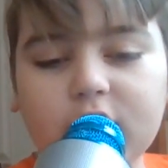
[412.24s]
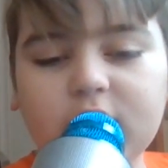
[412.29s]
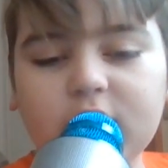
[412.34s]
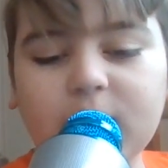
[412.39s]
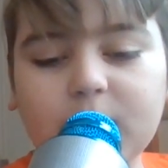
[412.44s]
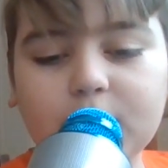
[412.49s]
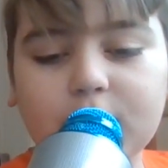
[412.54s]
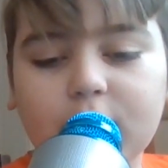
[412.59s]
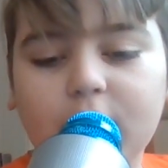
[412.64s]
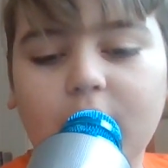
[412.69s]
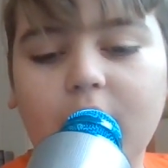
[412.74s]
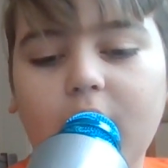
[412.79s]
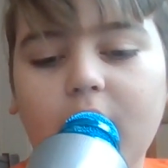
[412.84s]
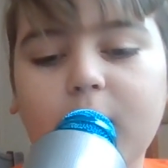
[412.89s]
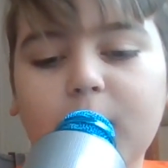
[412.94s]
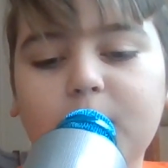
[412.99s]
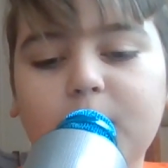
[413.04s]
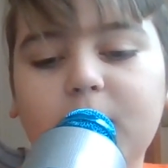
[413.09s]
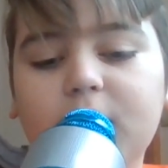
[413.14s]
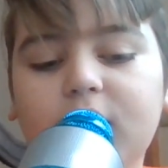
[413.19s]

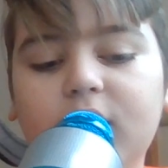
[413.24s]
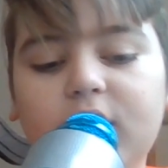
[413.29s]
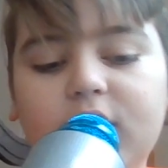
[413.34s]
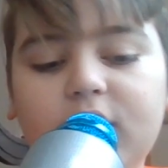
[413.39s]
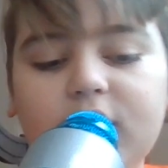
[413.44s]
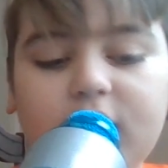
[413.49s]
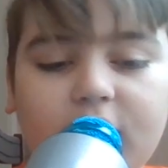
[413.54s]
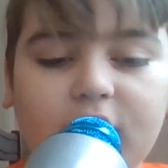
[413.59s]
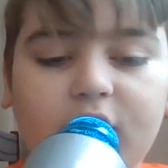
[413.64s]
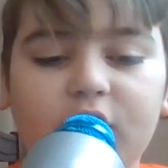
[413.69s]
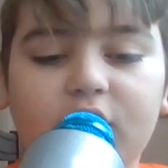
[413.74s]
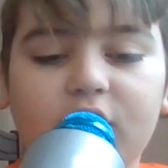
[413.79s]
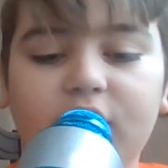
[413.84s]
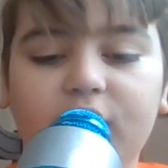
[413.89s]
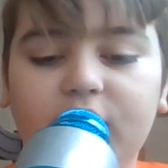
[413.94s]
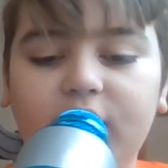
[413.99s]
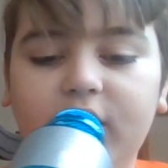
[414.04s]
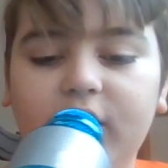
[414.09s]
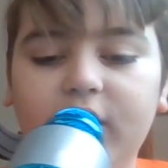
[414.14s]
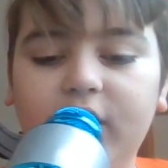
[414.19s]
Subscribe and stay on the
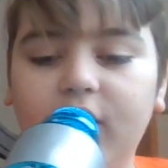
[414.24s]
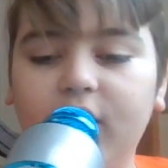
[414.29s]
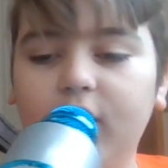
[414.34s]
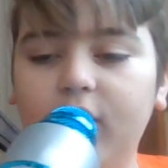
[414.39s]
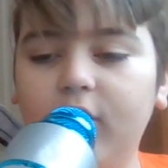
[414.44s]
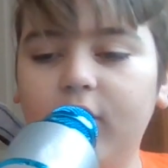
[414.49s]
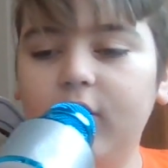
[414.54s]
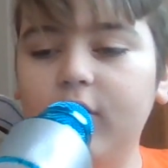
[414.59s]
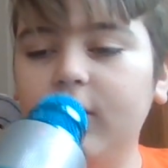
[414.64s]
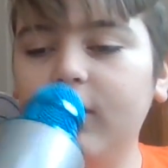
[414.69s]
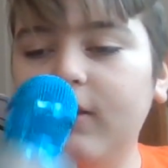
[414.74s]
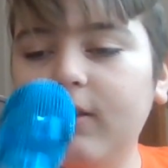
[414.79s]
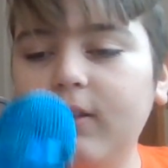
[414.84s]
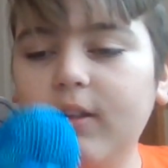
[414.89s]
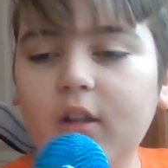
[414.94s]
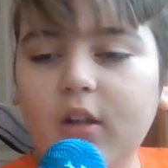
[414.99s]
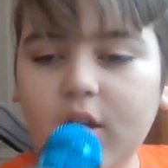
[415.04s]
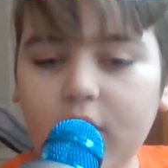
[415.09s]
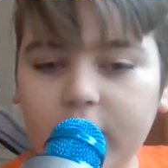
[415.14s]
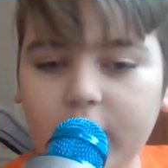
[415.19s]
video.
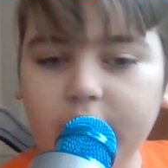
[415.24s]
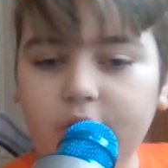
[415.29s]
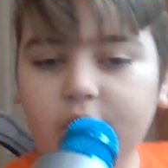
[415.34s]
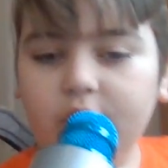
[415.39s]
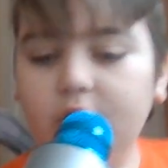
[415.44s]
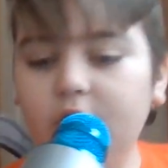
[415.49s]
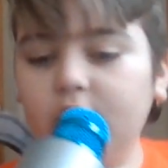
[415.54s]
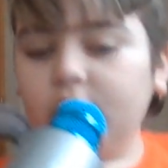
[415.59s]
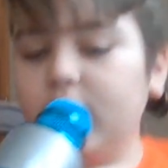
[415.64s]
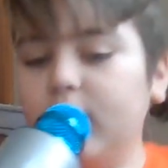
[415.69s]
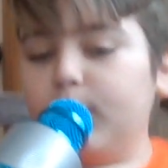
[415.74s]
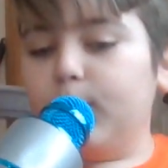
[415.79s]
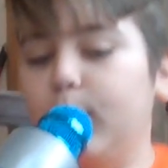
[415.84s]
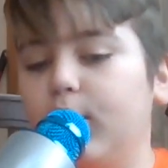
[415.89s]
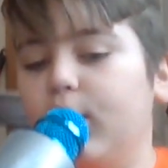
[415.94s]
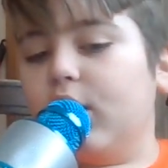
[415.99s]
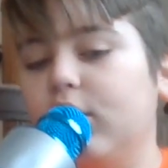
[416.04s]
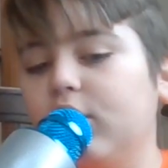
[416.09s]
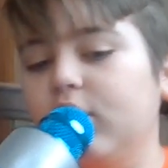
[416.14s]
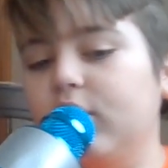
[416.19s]
The video's gonna
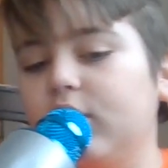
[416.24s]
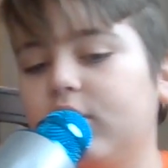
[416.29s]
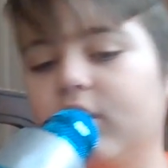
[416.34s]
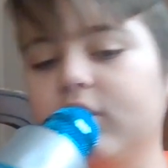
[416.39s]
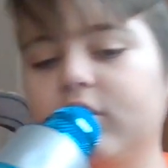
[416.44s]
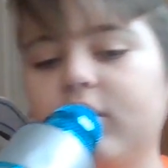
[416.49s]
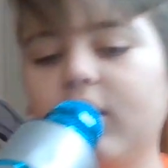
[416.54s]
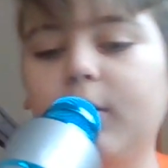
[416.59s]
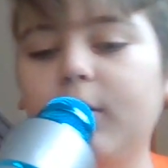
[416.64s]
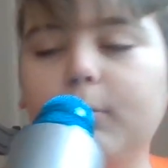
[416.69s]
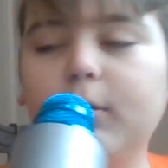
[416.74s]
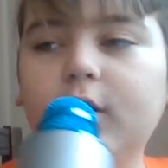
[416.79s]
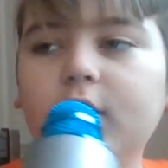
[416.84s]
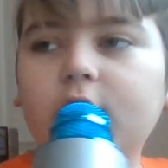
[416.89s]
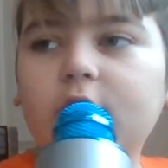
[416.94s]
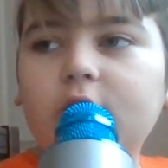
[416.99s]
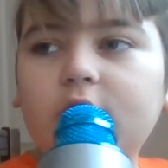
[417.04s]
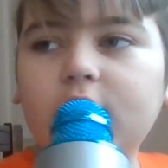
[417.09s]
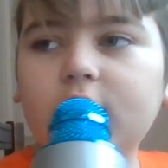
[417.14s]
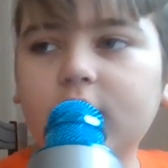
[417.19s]
be at least like 10
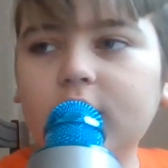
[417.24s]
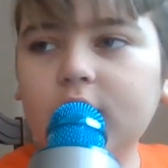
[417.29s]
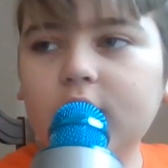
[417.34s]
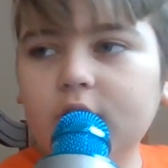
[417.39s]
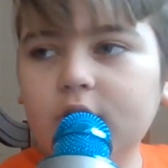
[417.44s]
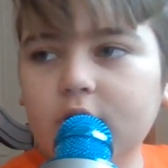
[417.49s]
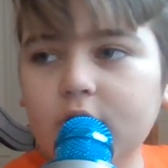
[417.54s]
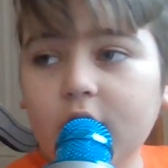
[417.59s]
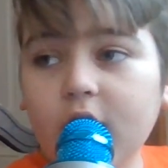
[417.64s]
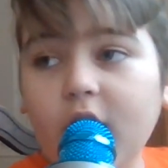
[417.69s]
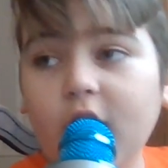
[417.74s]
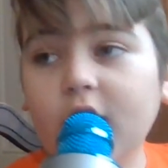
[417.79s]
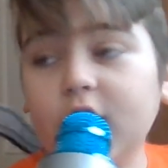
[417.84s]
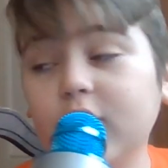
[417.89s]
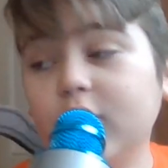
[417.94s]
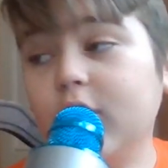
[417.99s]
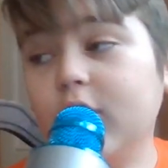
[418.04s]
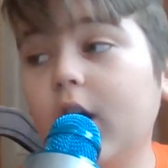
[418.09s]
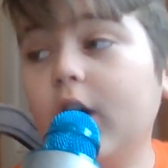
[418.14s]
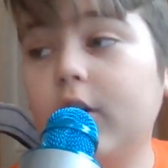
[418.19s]
minutes.
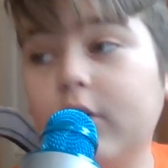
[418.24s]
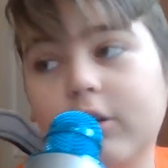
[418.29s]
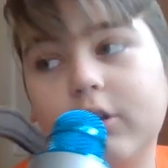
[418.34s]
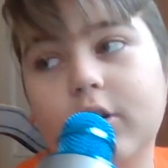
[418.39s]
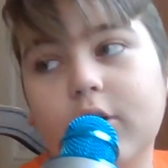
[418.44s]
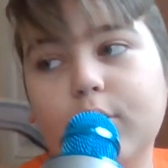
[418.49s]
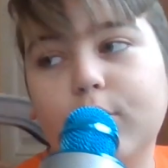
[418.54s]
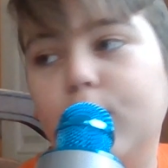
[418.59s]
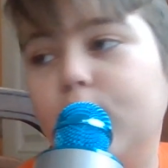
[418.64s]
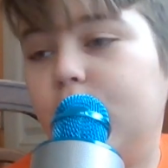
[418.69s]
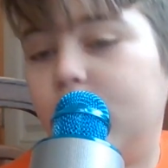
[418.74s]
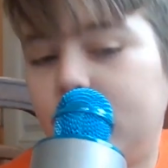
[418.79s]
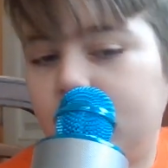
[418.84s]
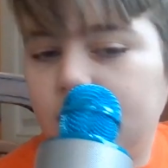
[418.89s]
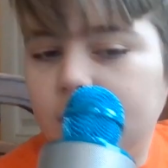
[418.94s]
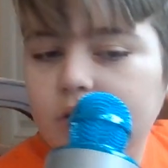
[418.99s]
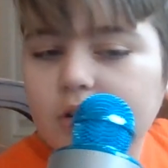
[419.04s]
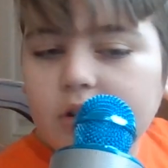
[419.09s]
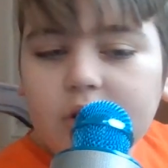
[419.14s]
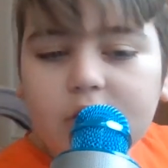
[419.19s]
Actually, I don't know.
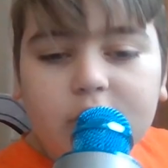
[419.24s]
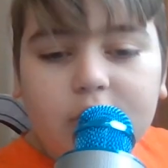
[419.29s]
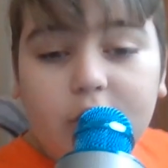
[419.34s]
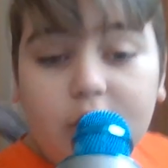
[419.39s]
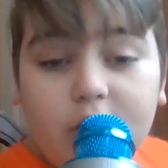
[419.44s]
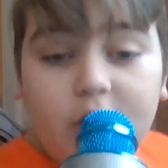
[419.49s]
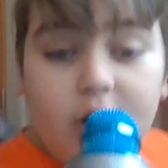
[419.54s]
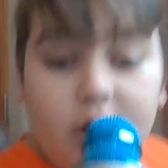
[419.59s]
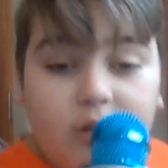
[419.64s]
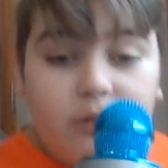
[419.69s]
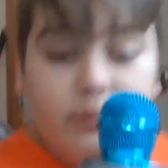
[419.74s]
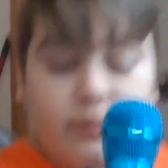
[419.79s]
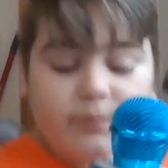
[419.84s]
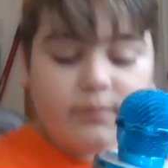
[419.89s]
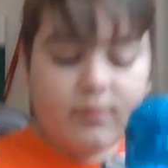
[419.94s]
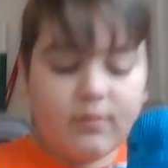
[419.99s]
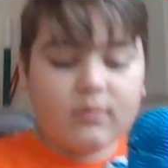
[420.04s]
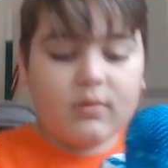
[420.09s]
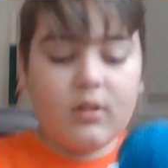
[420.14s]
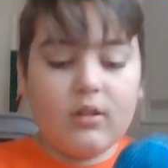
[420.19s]
So yeah.
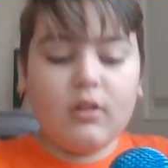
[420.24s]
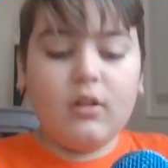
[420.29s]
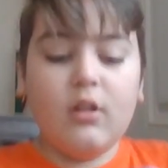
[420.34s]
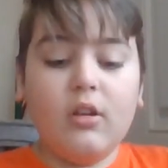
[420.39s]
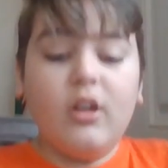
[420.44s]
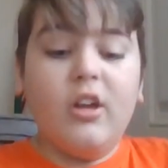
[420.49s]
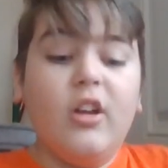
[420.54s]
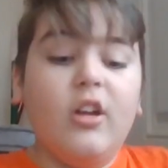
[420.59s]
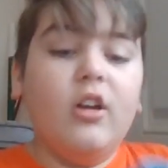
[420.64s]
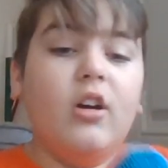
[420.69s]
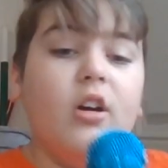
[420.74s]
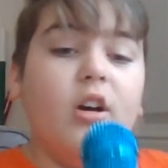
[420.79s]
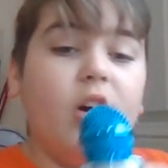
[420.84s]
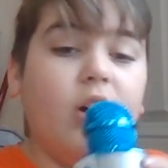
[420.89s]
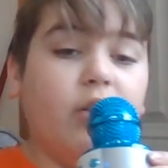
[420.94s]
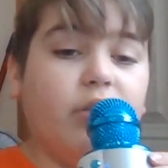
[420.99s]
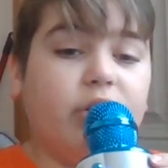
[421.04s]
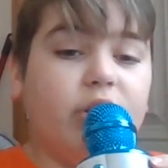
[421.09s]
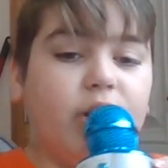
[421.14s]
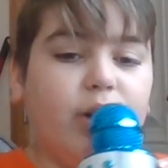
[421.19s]

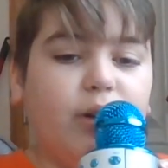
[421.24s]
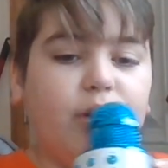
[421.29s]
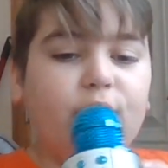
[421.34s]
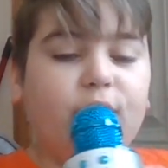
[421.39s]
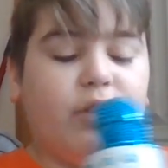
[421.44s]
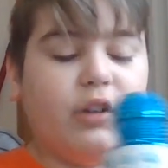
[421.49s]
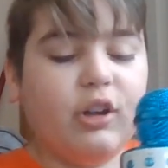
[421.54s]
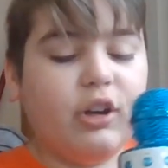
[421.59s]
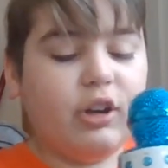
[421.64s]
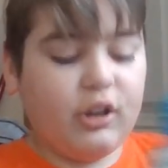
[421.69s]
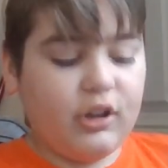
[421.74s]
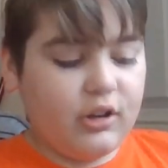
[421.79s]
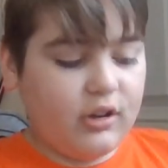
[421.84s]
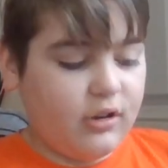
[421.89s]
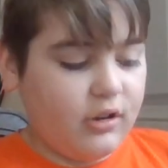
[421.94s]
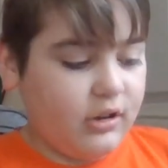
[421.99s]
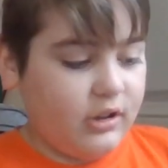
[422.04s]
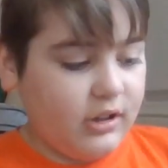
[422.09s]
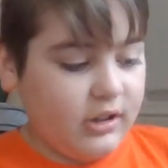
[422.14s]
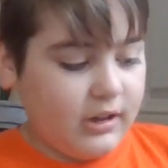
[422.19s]
I've seen the
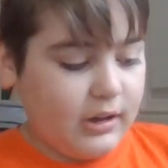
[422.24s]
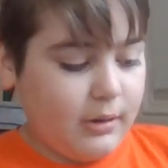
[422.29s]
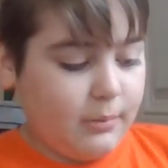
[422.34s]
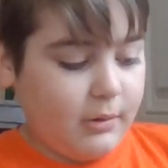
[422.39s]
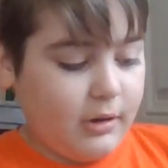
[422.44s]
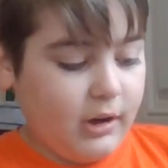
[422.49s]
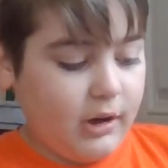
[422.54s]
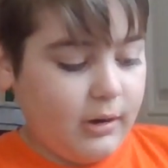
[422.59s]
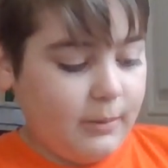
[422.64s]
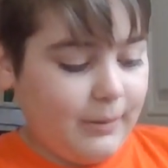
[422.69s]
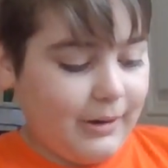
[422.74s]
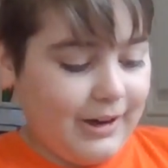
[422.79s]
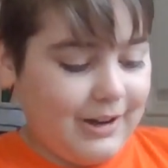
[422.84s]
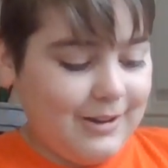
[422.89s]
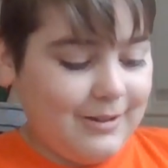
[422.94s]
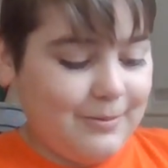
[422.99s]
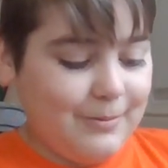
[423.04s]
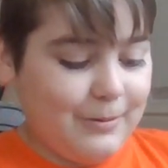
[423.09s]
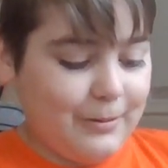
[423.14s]
video. Yeah, I'm gonna hire it back.